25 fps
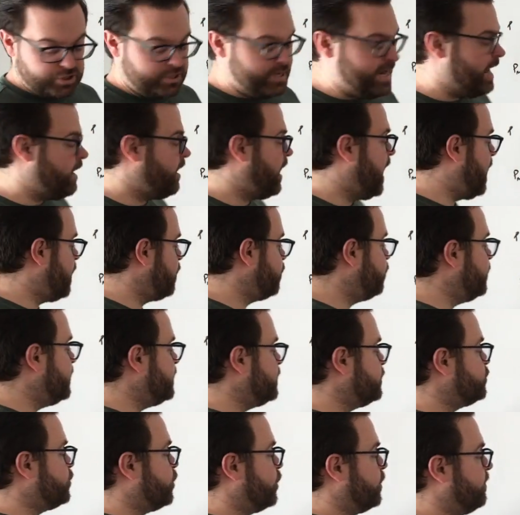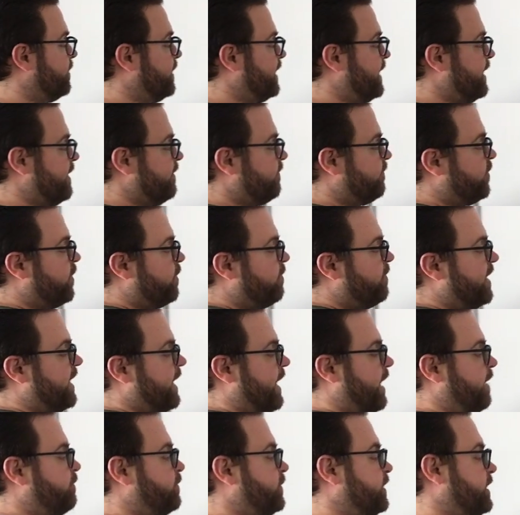Now, how do we determine if the
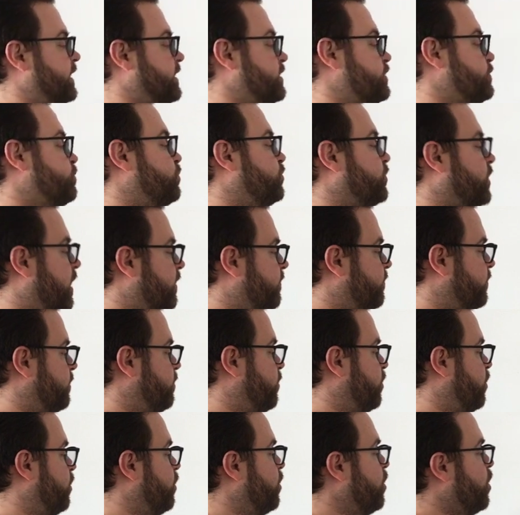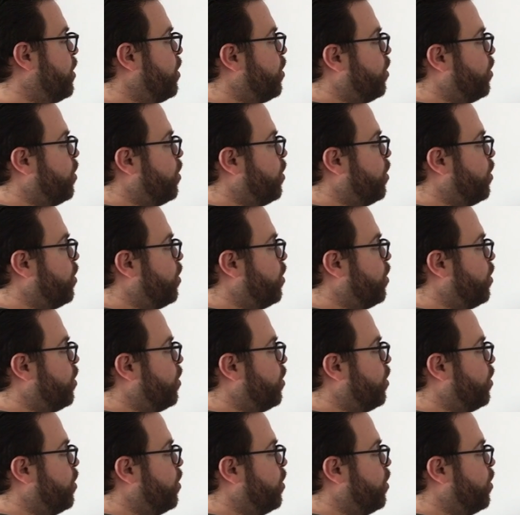monopoly is profitable?